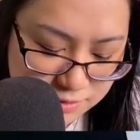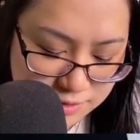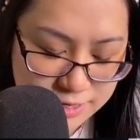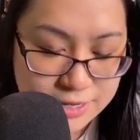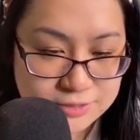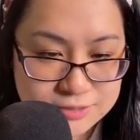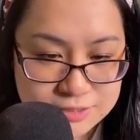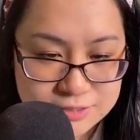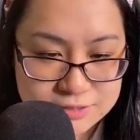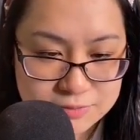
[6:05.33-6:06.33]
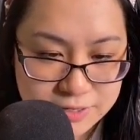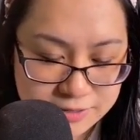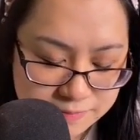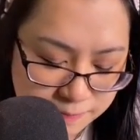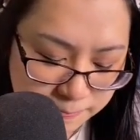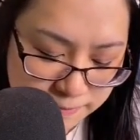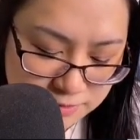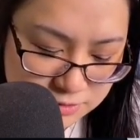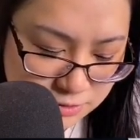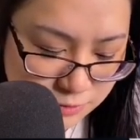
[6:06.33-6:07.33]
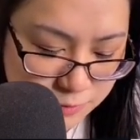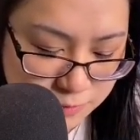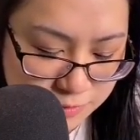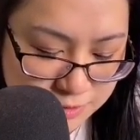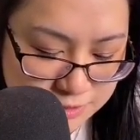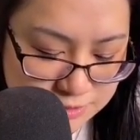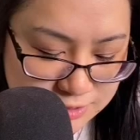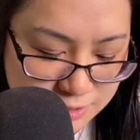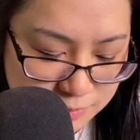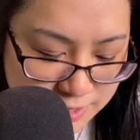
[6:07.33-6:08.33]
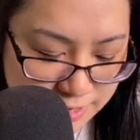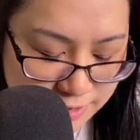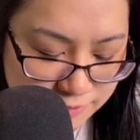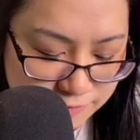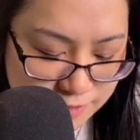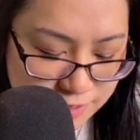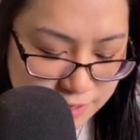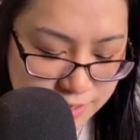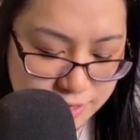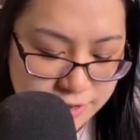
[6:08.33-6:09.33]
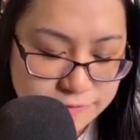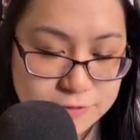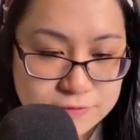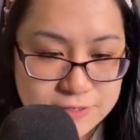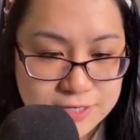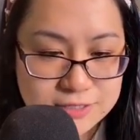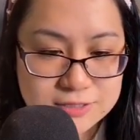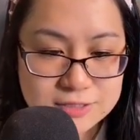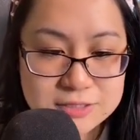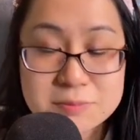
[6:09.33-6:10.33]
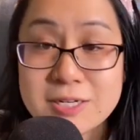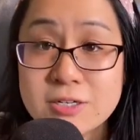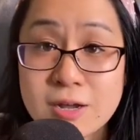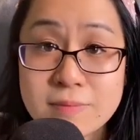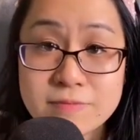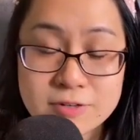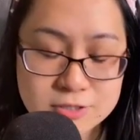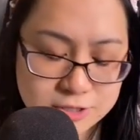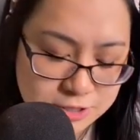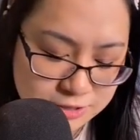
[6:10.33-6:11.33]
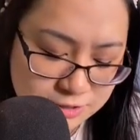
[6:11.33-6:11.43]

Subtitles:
axes, right? So let's say we have f of x is my top function.